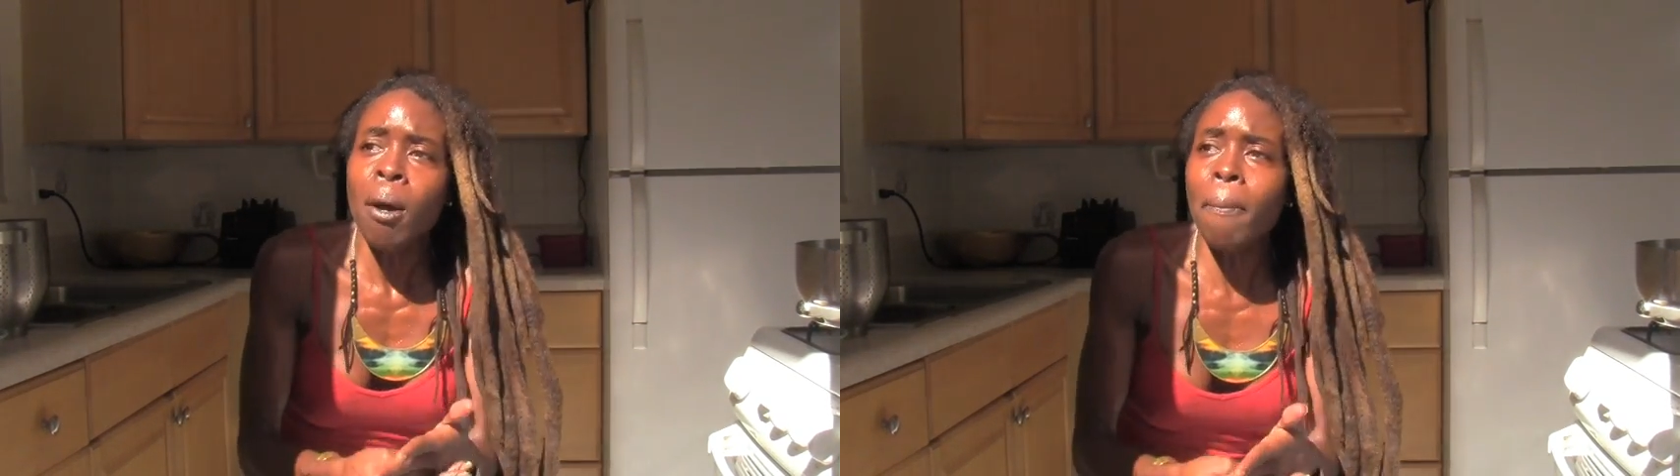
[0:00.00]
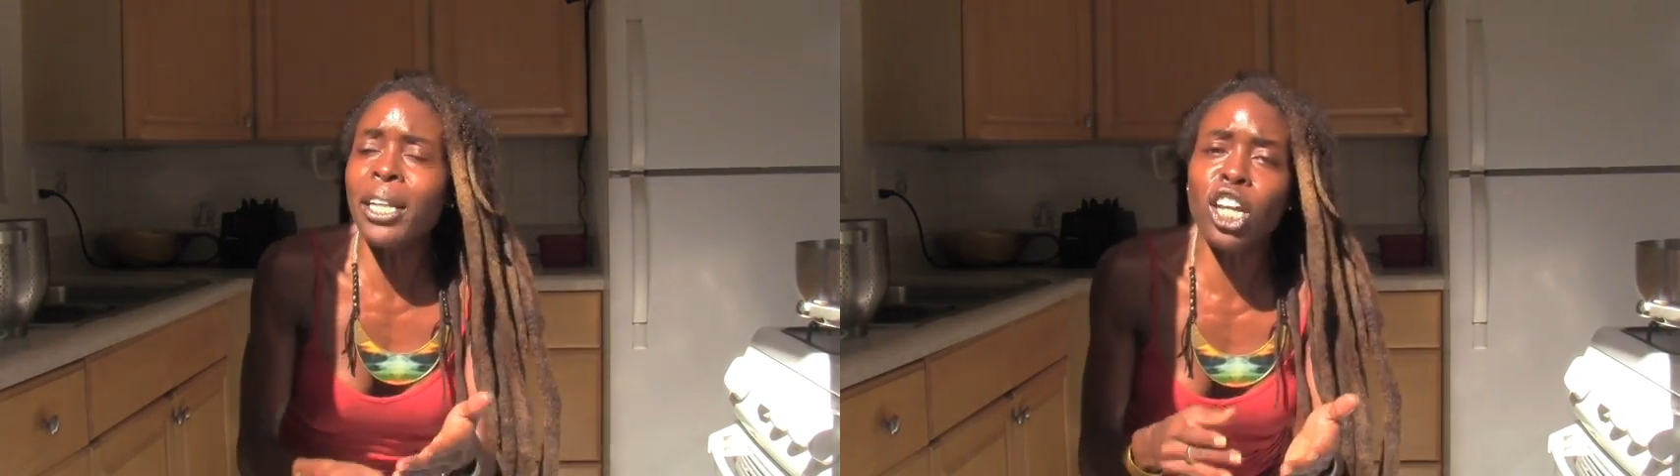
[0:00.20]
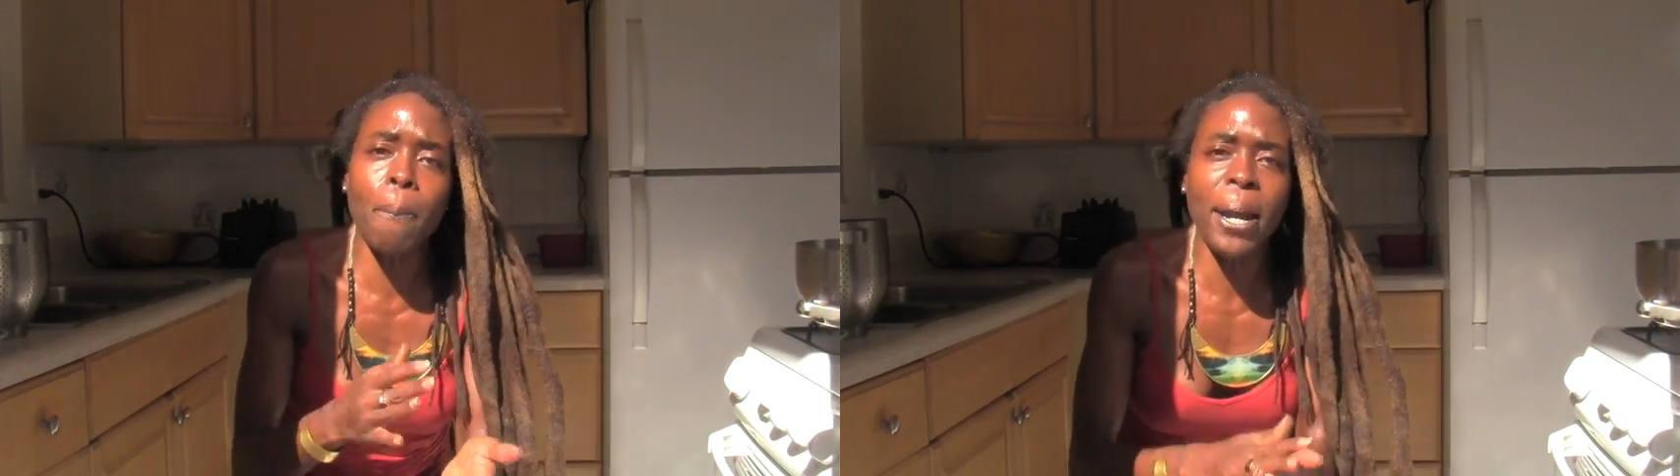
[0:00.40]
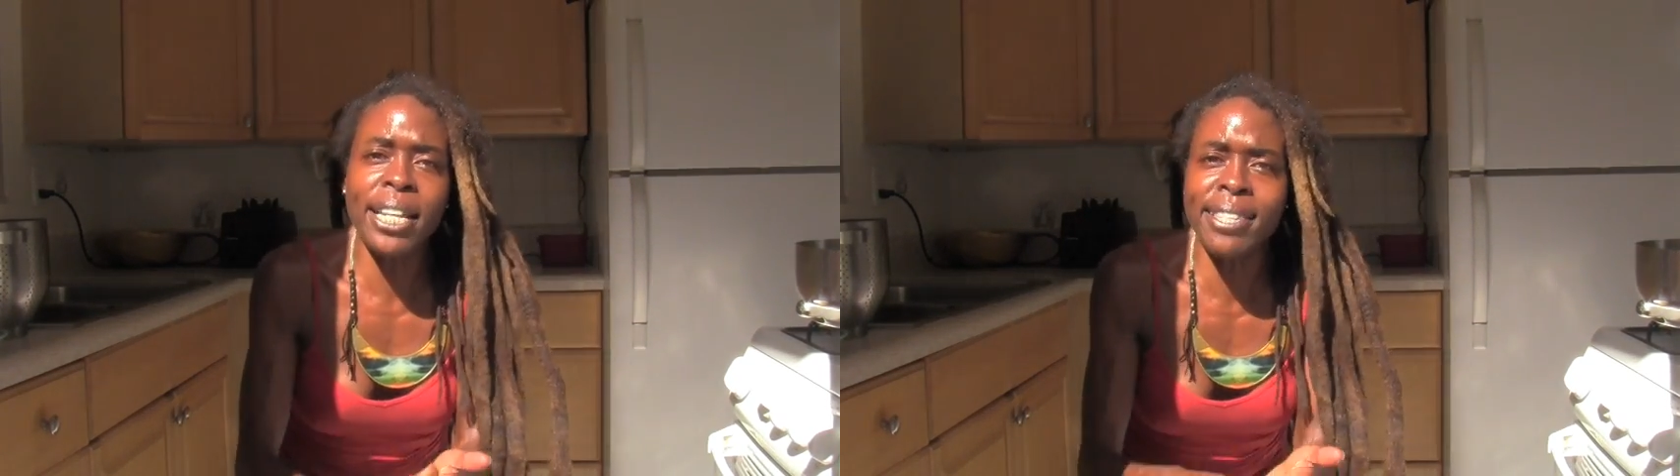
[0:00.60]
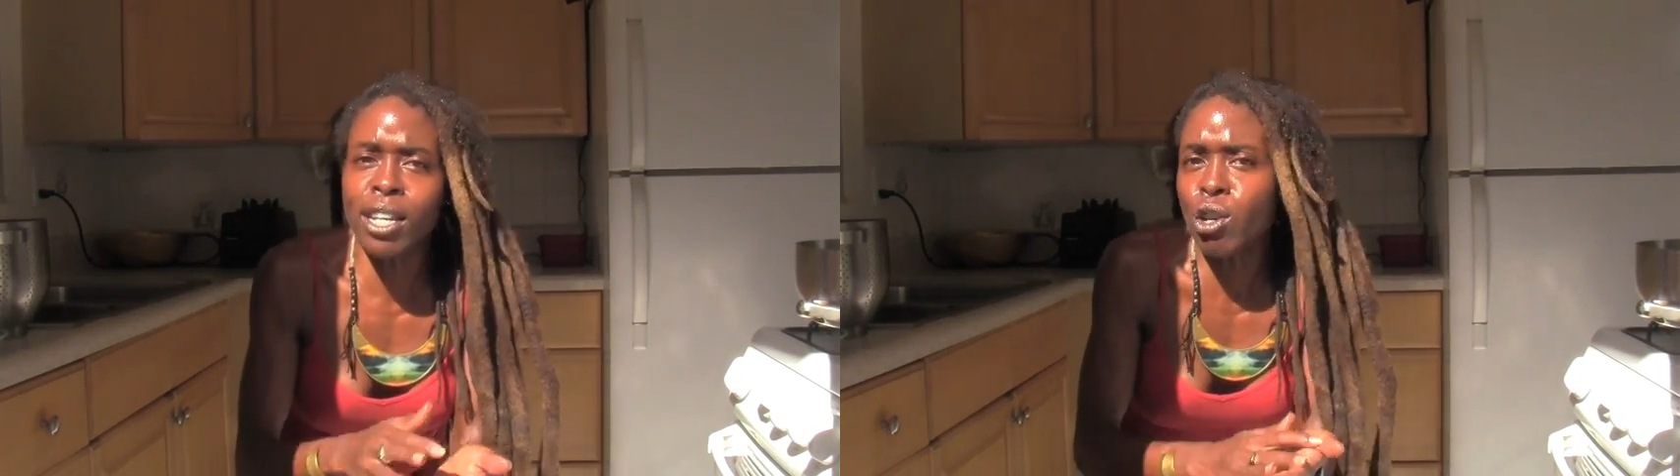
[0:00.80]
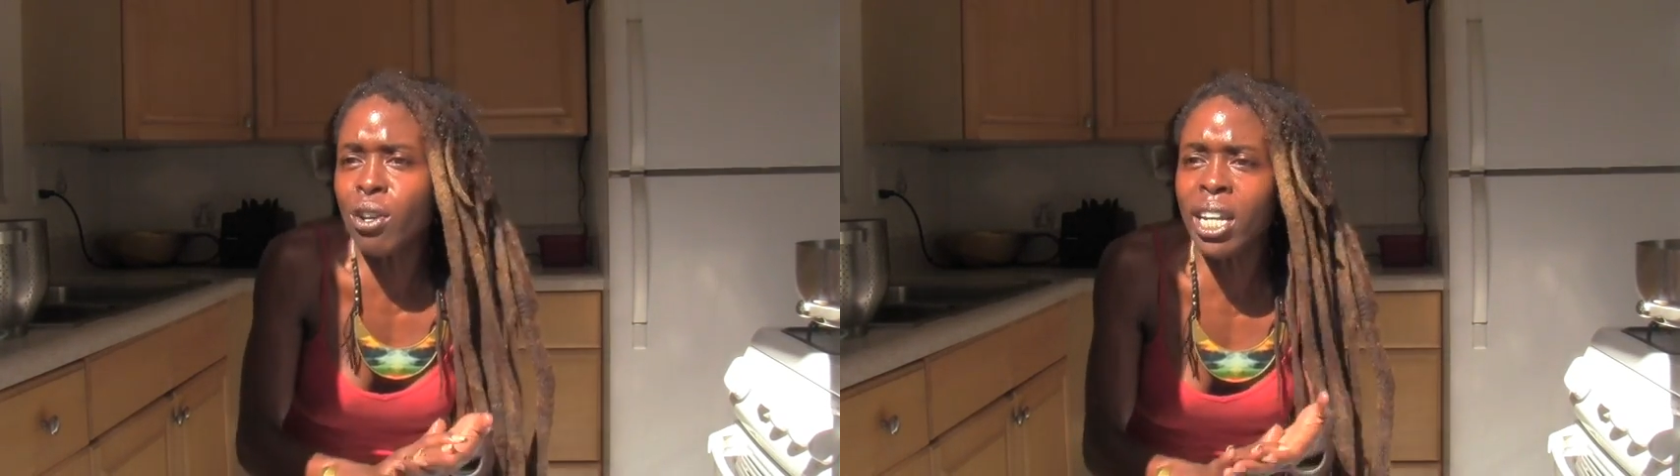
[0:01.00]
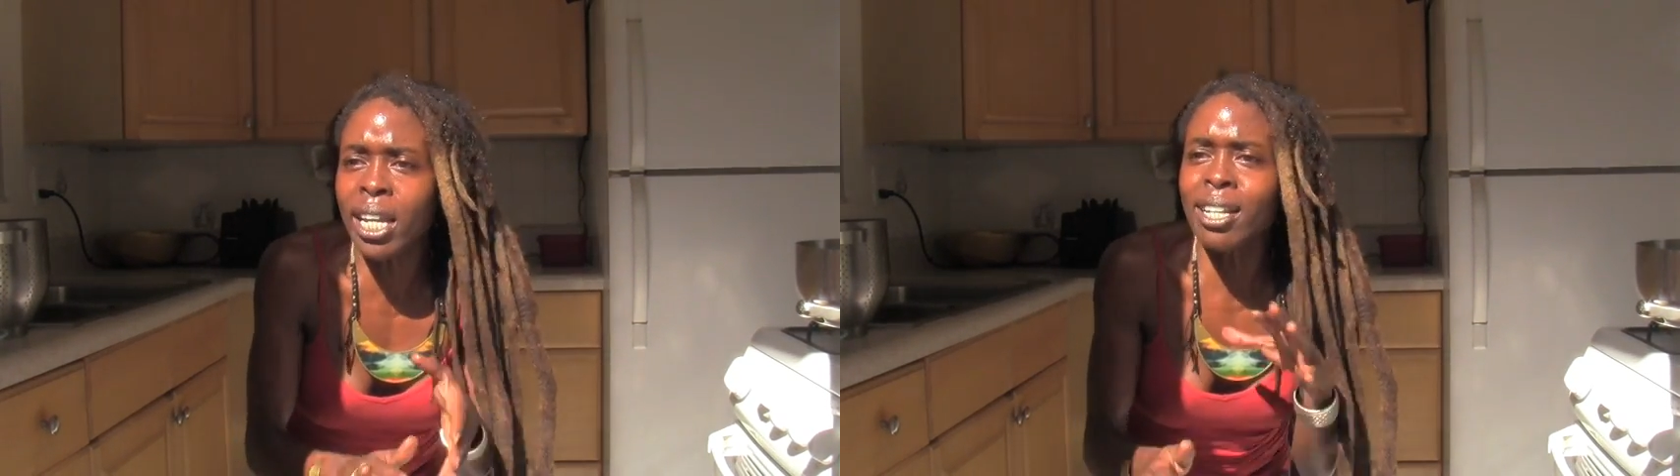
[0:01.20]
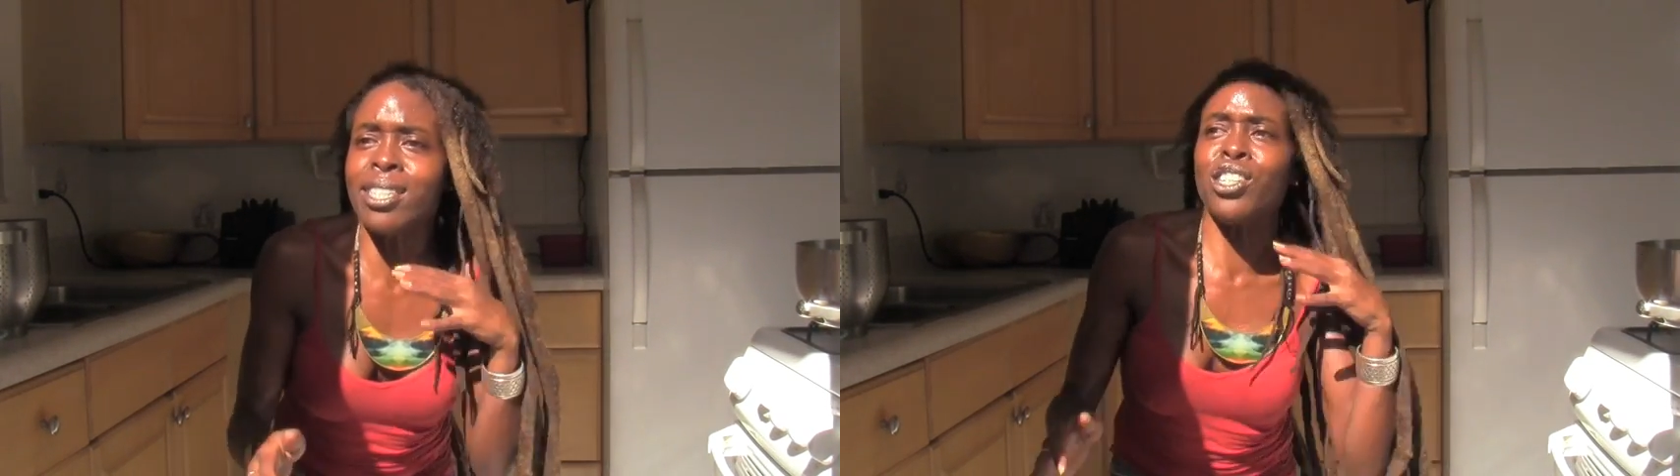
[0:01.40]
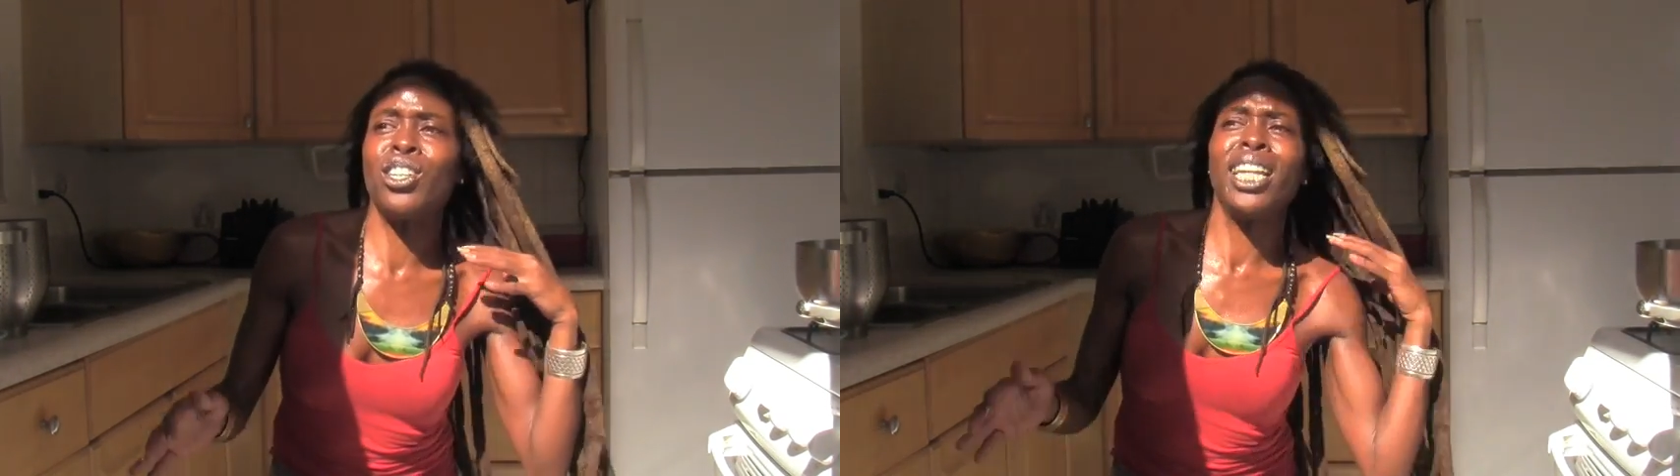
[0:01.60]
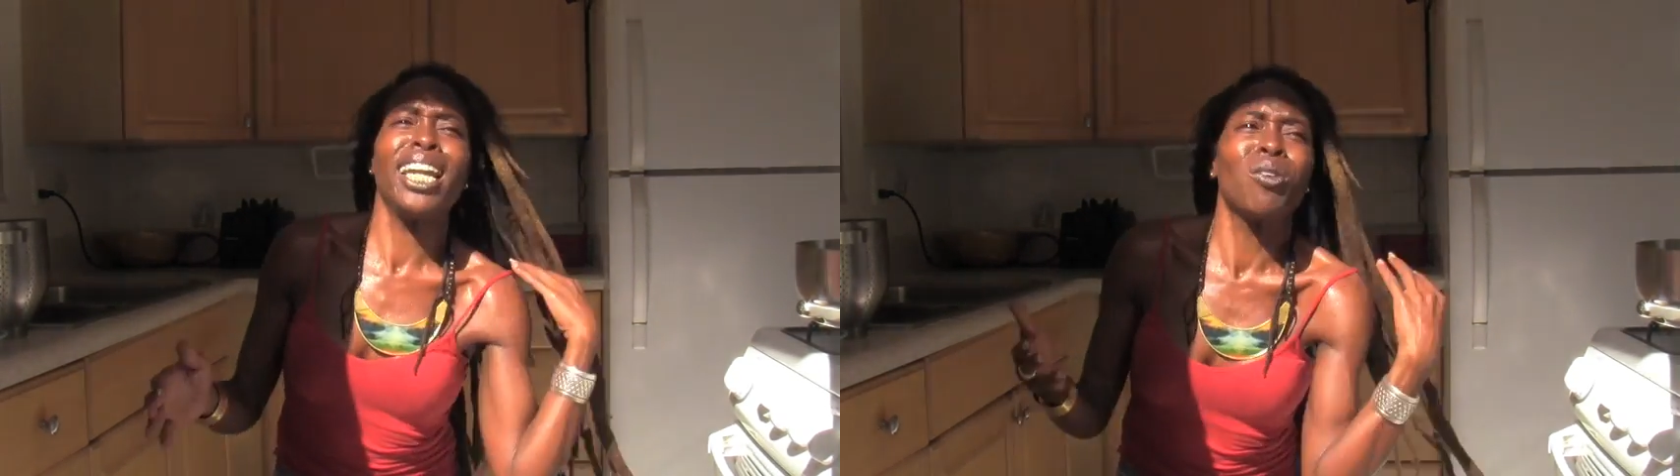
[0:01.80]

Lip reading: but they're basic ingredients, and you're like,